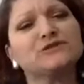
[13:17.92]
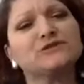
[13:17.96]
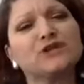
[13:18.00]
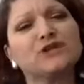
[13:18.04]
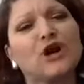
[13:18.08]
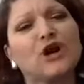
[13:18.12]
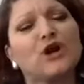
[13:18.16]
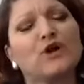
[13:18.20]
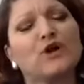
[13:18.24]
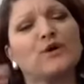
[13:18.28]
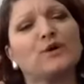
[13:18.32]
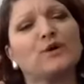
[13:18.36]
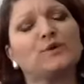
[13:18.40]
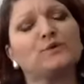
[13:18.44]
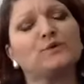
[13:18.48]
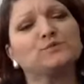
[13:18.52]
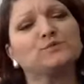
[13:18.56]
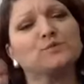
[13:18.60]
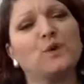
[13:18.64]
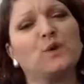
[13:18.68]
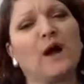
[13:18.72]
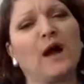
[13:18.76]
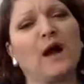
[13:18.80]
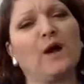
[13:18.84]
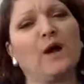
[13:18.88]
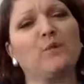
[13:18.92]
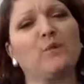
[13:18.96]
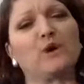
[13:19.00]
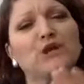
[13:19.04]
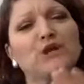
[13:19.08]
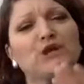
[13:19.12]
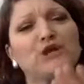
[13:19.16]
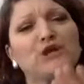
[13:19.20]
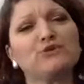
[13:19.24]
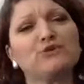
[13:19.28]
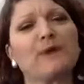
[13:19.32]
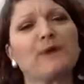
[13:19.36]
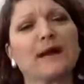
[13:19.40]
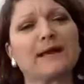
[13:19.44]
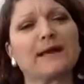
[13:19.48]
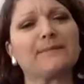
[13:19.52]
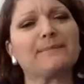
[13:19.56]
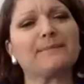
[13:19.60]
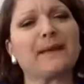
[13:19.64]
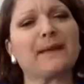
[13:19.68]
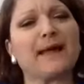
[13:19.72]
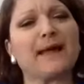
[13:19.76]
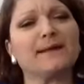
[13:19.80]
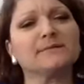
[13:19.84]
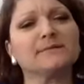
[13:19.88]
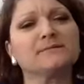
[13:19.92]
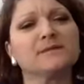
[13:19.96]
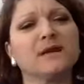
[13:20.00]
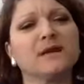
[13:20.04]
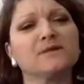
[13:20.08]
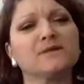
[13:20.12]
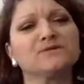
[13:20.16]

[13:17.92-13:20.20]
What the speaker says: So, what you recommend?